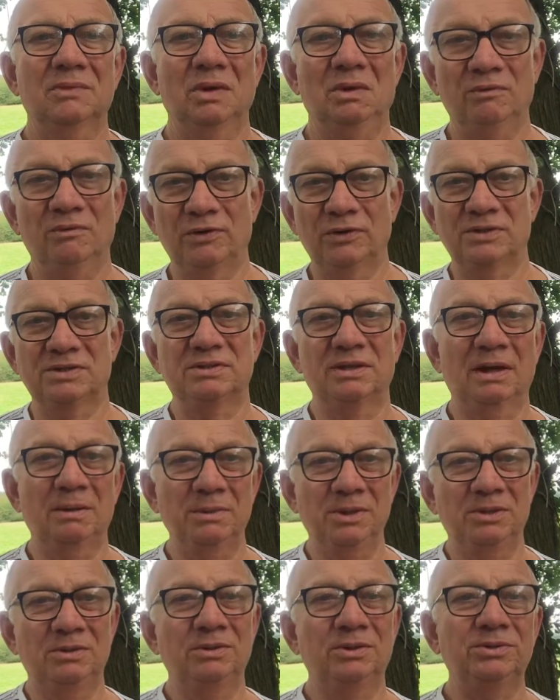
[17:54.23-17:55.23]
First,
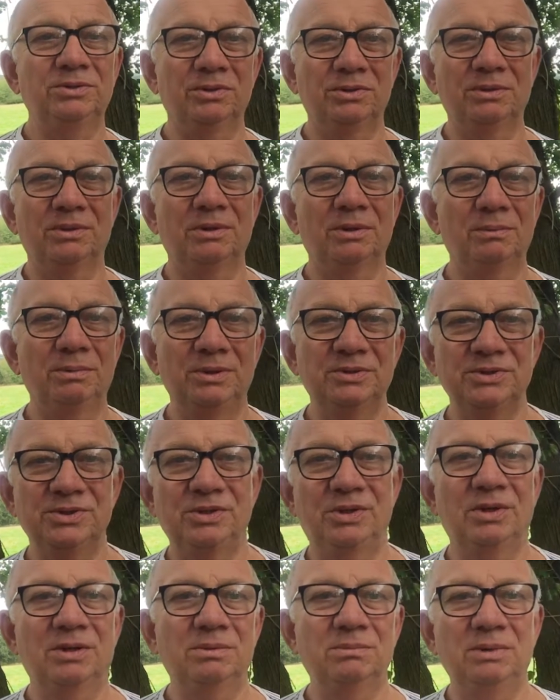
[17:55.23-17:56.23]
you're not on your own because you
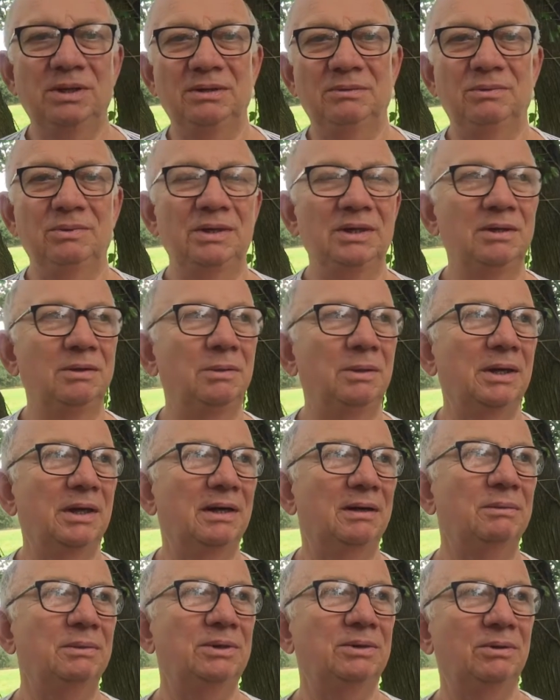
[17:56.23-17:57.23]
got me. Here we
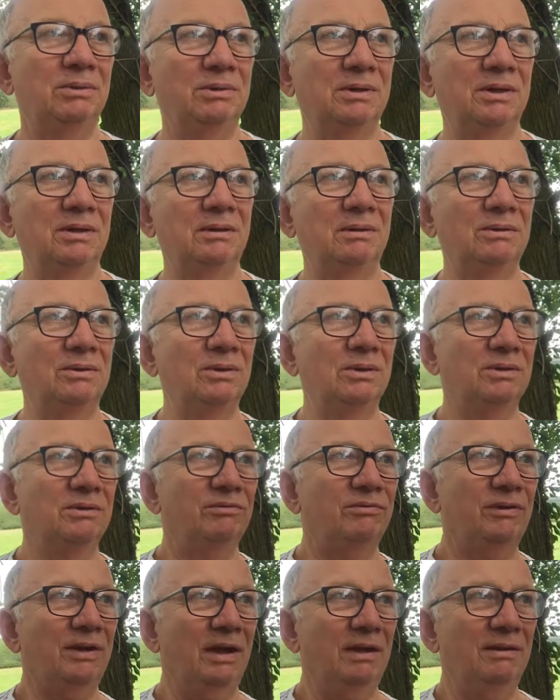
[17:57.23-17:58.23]
are, we're talking. You got a
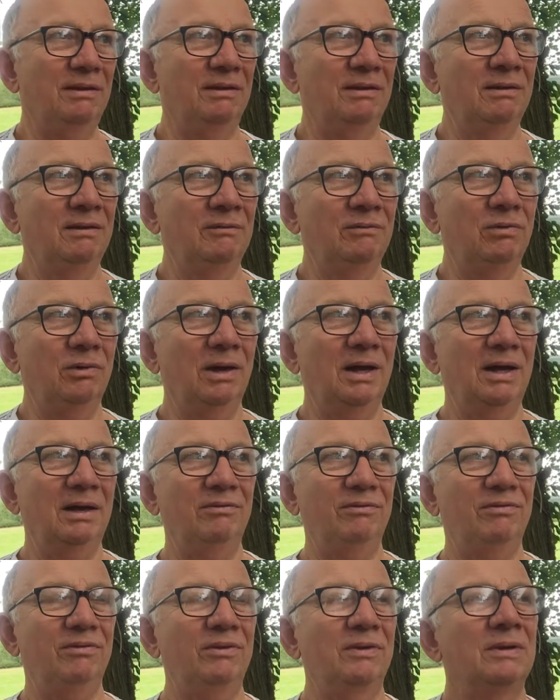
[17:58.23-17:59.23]
friend for
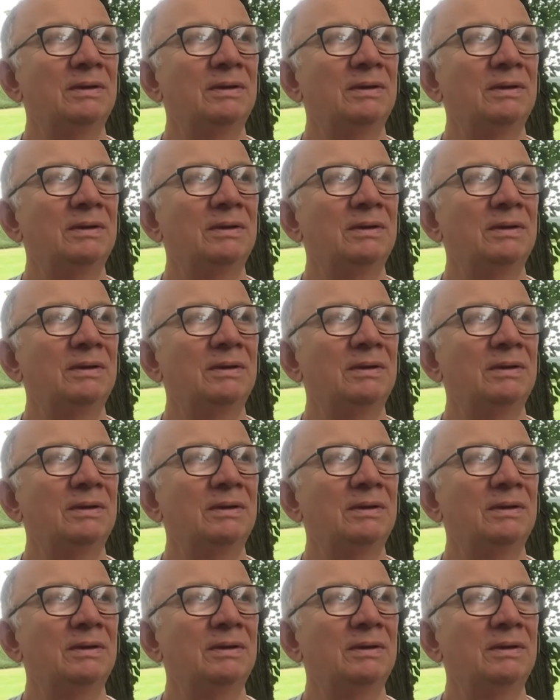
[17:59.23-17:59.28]
life.